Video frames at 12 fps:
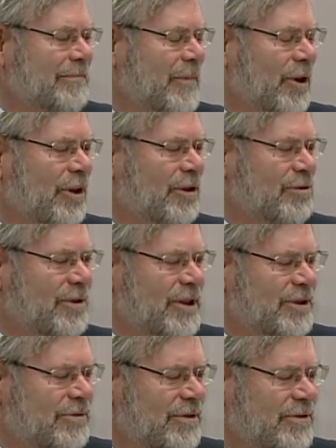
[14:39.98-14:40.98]
All
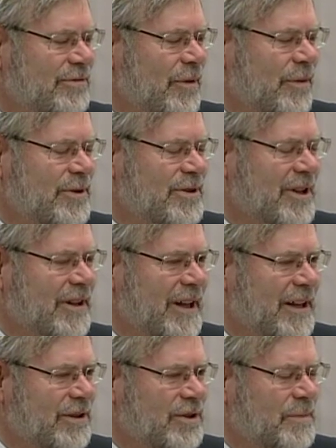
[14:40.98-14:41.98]
treasurers have always done
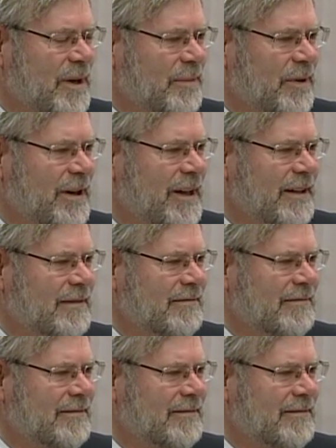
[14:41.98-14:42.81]
that newspaper ad,